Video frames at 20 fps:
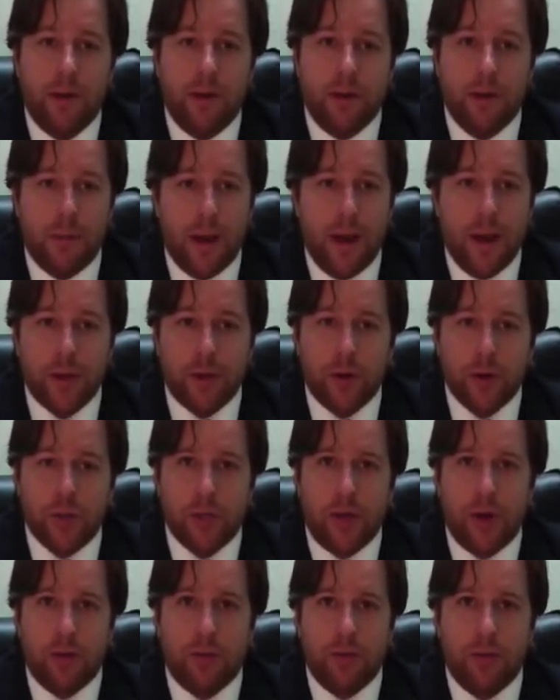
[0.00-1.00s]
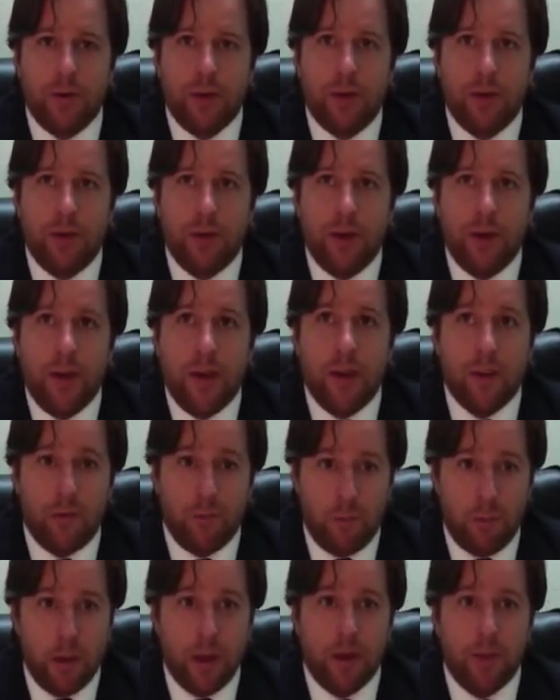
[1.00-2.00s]
You may ask yourself,
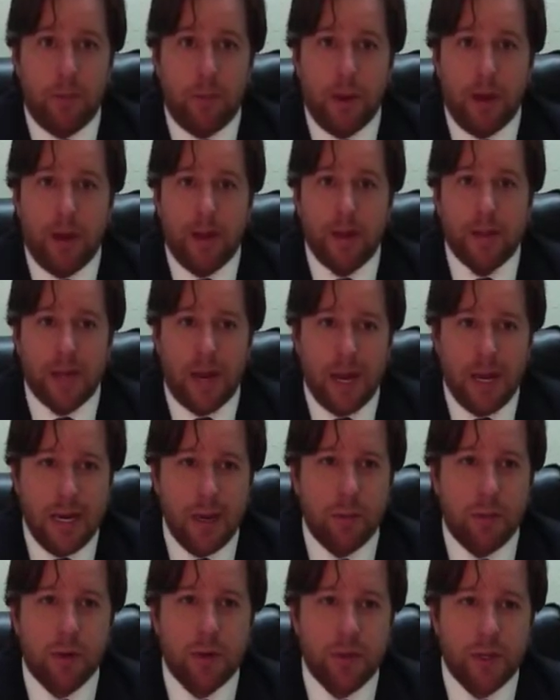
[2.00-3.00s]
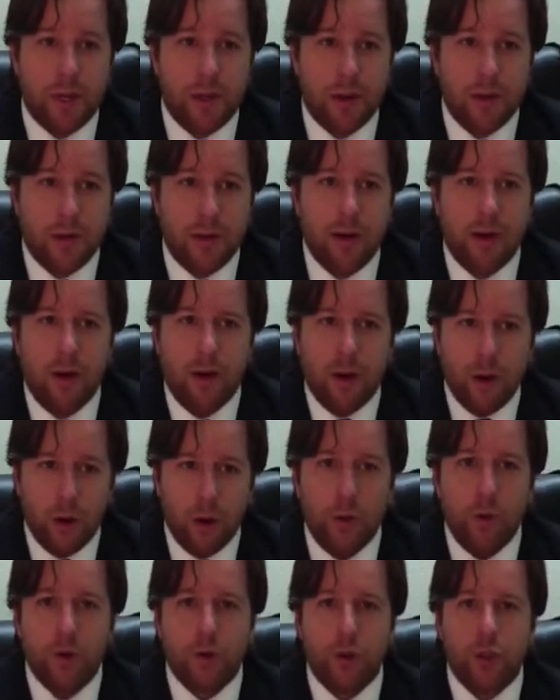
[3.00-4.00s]
if PIP pays 80%,
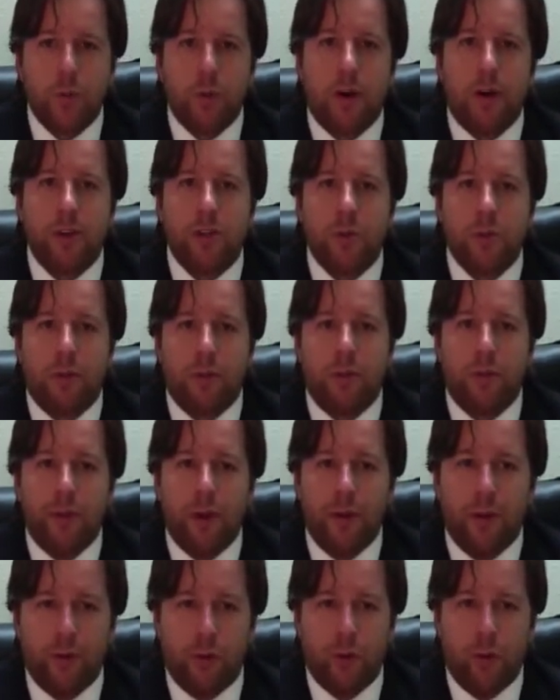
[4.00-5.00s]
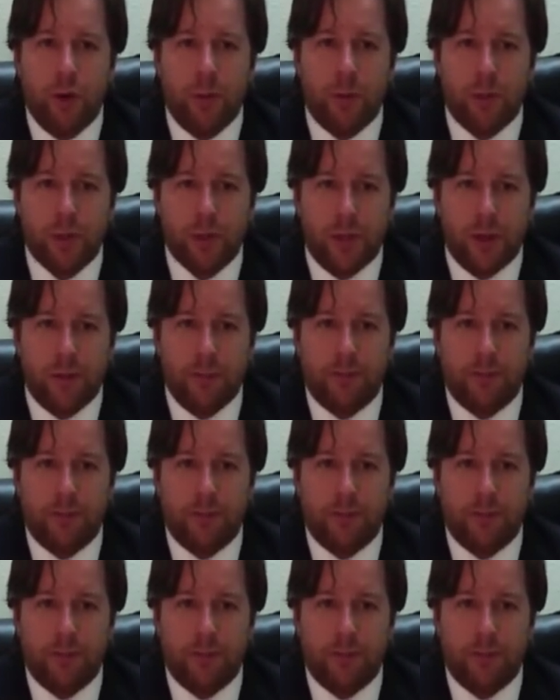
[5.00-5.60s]
who is responsible for the other 20%?